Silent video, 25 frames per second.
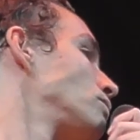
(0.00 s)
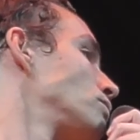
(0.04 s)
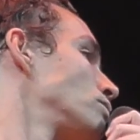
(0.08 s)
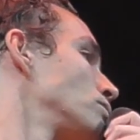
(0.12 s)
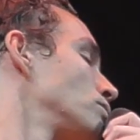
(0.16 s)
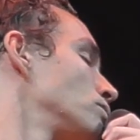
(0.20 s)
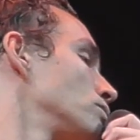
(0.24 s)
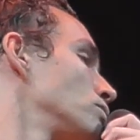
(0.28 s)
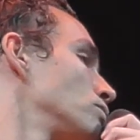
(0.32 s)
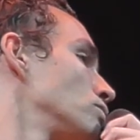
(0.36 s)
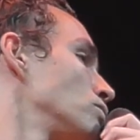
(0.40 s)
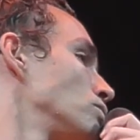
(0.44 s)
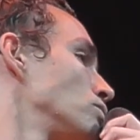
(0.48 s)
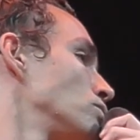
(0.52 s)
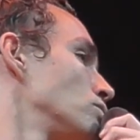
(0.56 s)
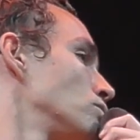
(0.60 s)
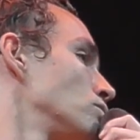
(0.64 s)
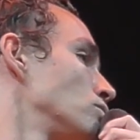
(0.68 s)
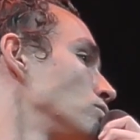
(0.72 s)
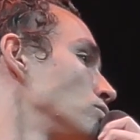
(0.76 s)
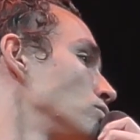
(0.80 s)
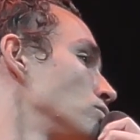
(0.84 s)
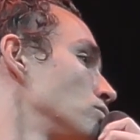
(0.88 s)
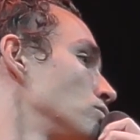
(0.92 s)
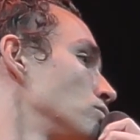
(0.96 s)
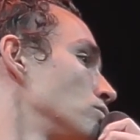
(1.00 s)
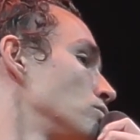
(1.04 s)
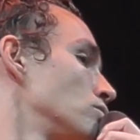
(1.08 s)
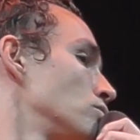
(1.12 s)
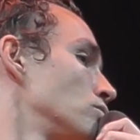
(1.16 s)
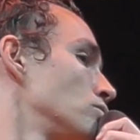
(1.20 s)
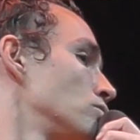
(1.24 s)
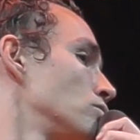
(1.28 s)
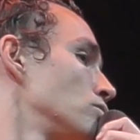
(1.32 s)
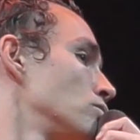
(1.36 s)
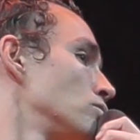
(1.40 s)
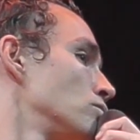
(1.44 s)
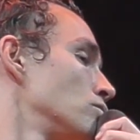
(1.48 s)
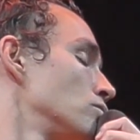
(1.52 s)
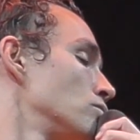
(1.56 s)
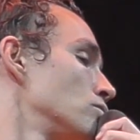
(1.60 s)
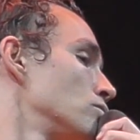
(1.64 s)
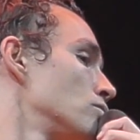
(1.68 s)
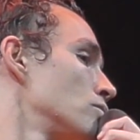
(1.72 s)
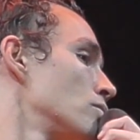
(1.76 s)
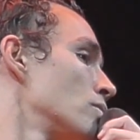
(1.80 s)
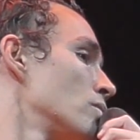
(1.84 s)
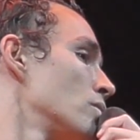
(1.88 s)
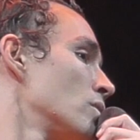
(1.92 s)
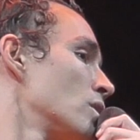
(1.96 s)
Just that they were
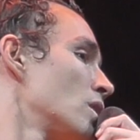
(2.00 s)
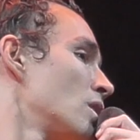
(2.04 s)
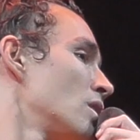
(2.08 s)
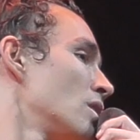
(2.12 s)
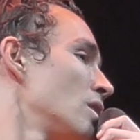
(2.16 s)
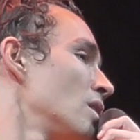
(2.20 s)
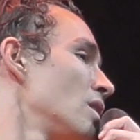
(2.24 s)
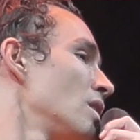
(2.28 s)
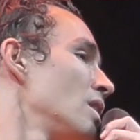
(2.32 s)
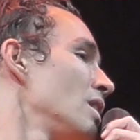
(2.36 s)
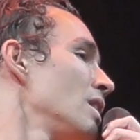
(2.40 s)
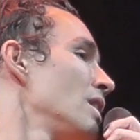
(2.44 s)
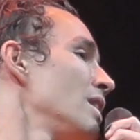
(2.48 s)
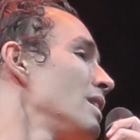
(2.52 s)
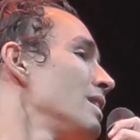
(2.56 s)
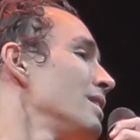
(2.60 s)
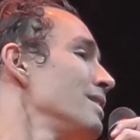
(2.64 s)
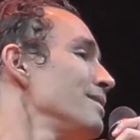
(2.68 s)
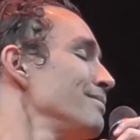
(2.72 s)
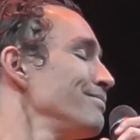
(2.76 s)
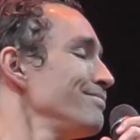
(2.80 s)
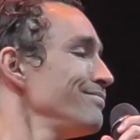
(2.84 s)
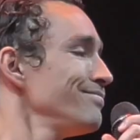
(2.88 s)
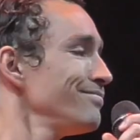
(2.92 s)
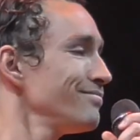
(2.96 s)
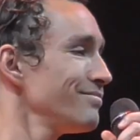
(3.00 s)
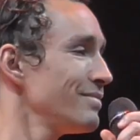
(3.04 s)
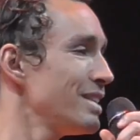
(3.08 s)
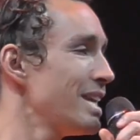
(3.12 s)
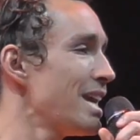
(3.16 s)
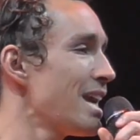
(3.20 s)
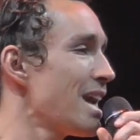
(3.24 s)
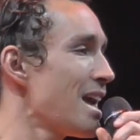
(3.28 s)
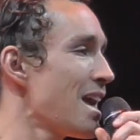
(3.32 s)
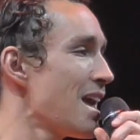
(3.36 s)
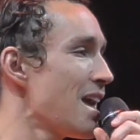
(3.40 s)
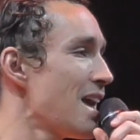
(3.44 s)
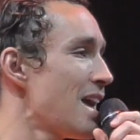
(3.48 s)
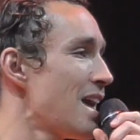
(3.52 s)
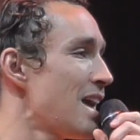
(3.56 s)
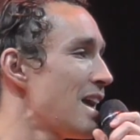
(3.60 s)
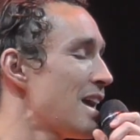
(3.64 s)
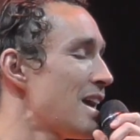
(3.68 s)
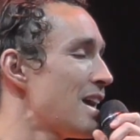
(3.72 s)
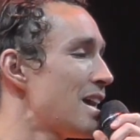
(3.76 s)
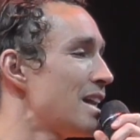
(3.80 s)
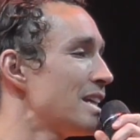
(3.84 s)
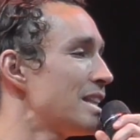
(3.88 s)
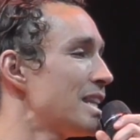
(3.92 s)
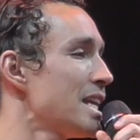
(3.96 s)
automated? They were like.
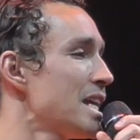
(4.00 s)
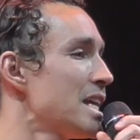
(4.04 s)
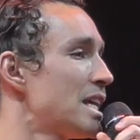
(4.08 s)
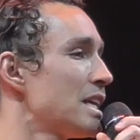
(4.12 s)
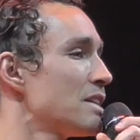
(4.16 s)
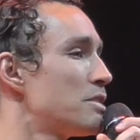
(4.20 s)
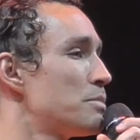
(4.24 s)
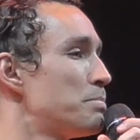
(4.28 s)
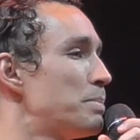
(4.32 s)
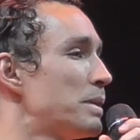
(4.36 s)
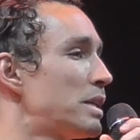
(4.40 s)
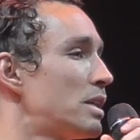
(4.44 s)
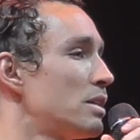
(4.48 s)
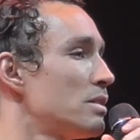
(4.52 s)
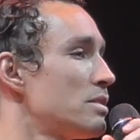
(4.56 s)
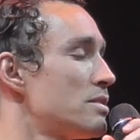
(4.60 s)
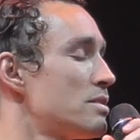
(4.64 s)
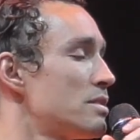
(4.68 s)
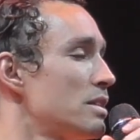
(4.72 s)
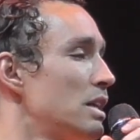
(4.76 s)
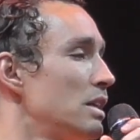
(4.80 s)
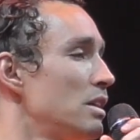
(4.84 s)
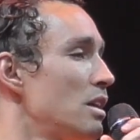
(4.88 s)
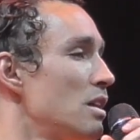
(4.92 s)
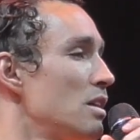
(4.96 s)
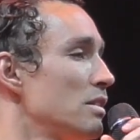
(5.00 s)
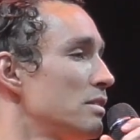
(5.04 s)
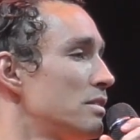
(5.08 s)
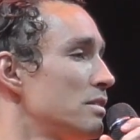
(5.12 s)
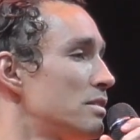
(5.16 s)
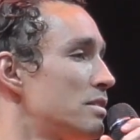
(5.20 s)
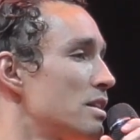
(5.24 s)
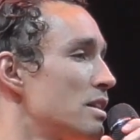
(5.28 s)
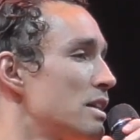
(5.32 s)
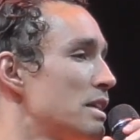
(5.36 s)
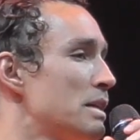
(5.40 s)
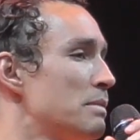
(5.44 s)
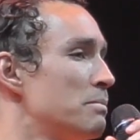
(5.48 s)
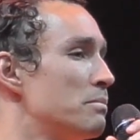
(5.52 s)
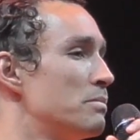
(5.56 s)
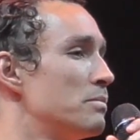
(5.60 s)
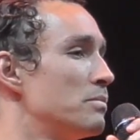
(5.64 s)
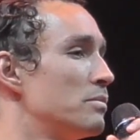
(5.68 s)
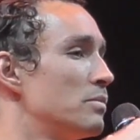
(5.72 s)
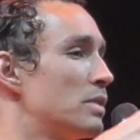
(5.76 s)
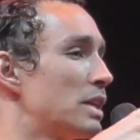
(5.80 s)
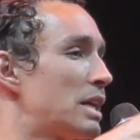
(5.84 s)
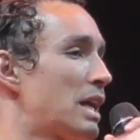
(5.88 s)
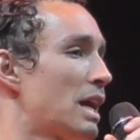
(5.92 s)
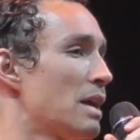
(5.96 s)
Yeah, I think it's because a lot of the time
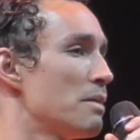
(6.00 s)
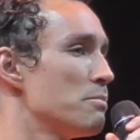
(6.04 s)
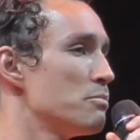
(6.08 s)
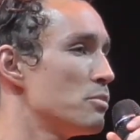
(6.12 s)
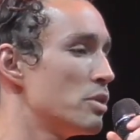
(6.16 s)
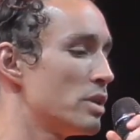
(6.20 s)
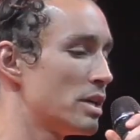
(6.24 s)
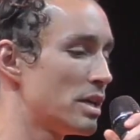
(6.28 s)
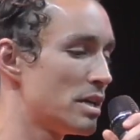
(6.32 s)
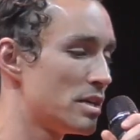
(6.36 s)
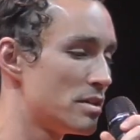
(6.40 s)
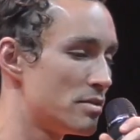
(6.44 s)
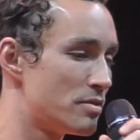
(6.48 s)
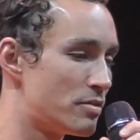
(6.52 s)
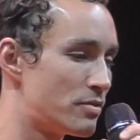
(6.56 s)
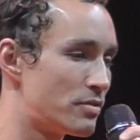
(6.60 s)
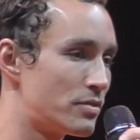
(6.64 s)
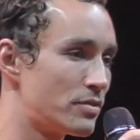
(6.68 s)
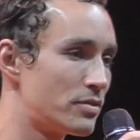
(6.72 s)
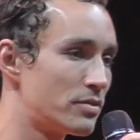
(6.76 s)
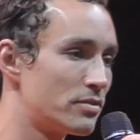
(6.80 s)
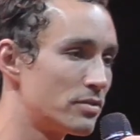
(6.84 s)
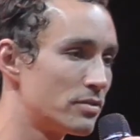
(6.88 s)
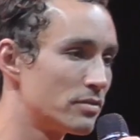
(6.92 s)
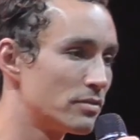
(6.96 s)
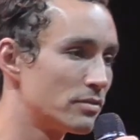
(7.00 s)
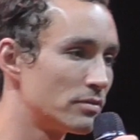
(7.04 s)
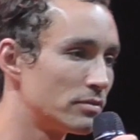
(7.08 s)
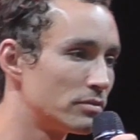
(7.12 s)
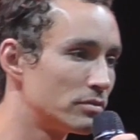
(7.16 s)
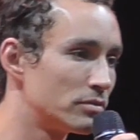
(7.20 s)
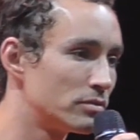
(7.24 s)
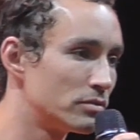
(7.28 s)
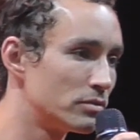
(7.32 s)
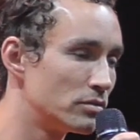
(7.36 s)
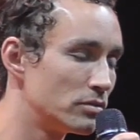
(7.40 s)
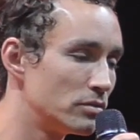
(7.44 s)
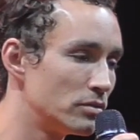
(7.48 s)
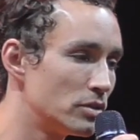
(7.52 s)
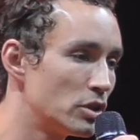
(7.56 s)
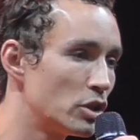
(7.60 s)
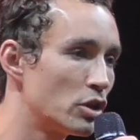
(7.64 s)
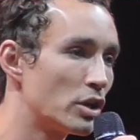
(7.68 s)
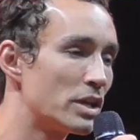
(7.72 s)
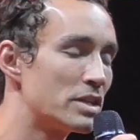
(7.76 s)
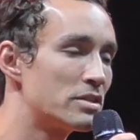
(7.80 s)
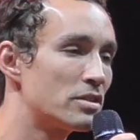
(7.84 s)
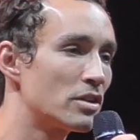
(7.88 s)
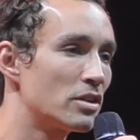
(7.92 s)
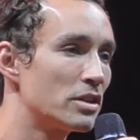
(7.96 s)
the camera is, you
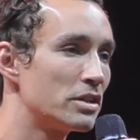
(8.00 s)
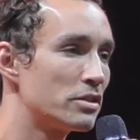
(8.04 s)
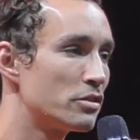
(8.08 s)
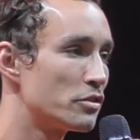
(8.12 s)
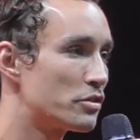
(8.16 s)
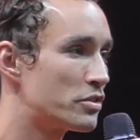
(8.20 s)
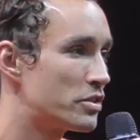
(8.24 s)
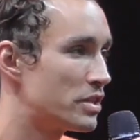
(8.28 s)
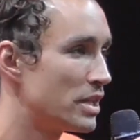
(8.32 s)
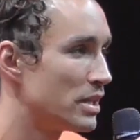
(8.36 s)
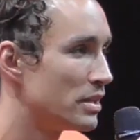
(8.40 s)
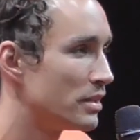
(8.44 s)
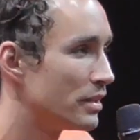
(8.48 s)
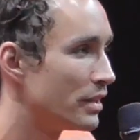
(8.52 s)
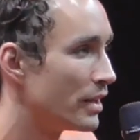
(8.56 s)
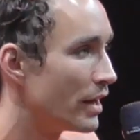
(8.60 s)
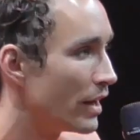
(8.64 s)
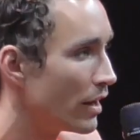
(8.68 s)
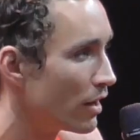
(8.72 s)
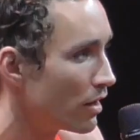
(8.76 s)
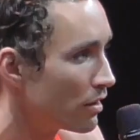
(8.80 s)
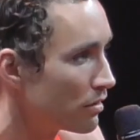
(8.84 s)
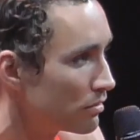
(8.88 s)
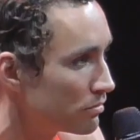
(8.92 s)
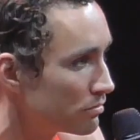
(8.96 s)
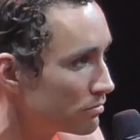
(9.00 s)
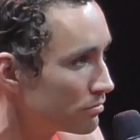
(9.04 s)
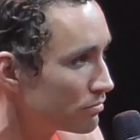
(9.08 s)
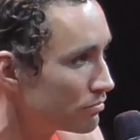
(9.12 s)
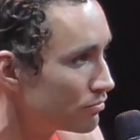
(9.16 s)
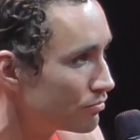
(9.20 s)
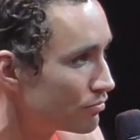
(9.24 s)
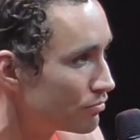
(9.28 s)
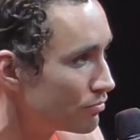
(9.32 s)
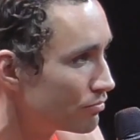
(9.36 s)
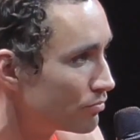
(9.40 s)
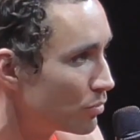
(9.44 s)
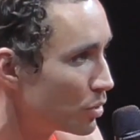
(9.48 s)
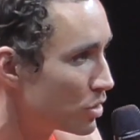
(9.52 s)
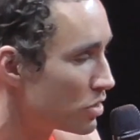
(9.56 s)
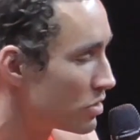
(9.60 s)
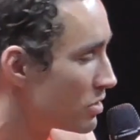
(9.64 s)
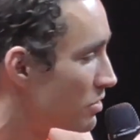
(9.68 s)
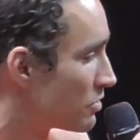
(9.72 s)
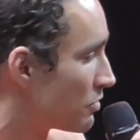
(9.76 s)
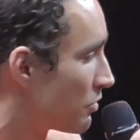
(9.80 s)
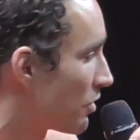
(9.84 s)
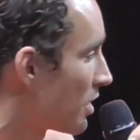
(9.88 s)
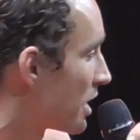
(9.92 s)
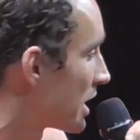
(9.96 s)
know, it's either sitting there, which
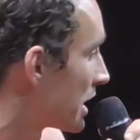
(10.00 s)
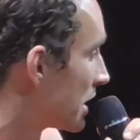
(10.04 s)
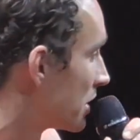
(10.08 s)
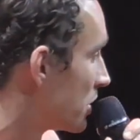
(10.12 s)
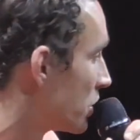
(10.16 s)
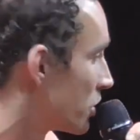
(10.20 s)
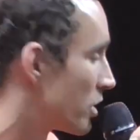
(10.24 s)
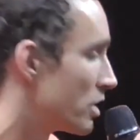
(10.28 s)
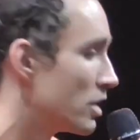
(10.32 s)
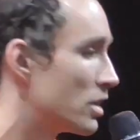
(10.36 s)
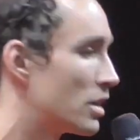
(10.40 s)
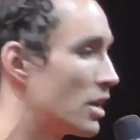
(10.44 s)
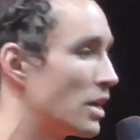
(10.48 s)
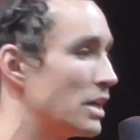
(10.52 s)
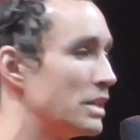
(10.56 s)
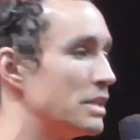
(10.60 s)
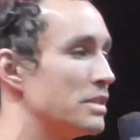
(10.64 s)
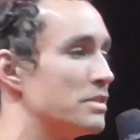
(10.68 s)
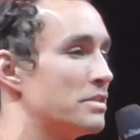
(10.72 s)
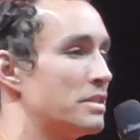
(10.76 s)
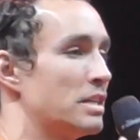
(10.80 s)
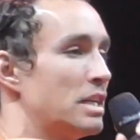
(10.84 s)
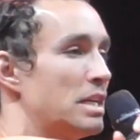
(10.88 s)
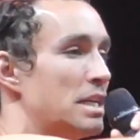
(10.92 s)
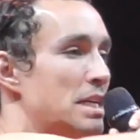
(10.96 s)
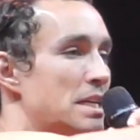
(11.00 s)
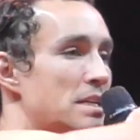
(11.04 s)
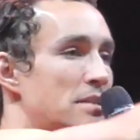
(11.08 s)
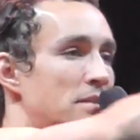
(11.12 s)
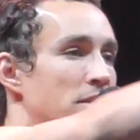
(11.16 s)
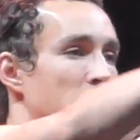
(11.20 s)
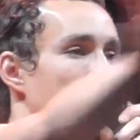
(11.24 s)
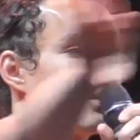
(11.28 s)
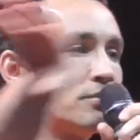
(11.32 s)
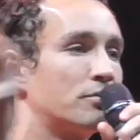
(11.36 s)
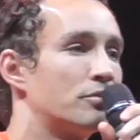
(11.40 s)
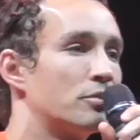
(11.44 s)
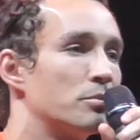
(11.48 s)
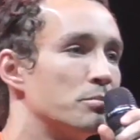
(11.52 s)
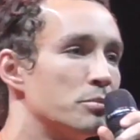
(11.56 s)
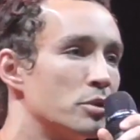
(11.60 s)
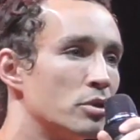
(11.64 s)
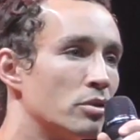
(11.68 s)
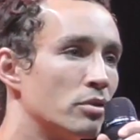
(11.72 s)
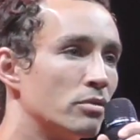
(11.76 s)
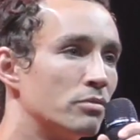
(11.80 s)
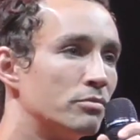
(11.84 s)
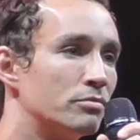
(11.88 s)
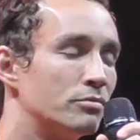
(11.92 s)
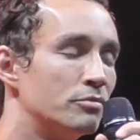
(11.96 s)
is fine, you can kind of delete it from
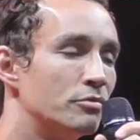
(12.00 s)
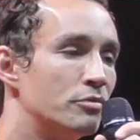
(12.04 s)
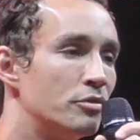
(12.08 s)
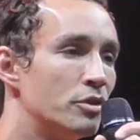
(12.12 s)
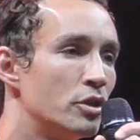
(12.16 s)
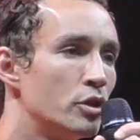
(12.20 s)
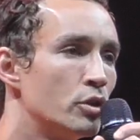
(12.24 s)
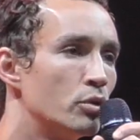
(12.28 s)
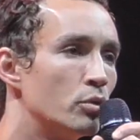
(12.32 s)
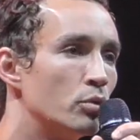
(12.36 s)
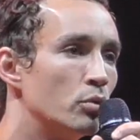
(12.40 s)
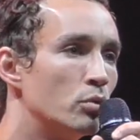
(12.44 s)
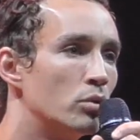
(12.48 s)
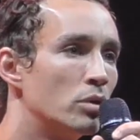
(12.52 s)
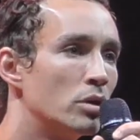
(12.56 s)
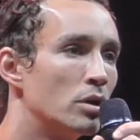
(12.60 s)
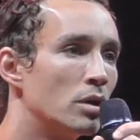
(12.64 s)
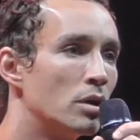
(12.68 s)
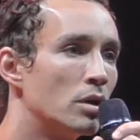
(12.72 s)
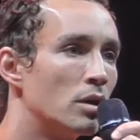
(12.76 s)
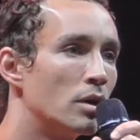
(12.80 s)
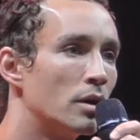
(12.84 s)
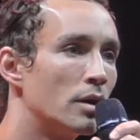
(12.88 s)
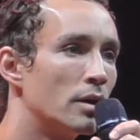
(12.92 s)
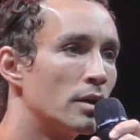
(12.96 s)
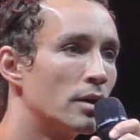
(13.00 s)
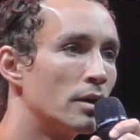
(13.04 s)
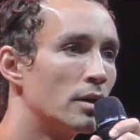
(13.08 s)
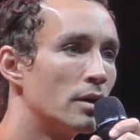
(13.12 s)
your view. Yeah.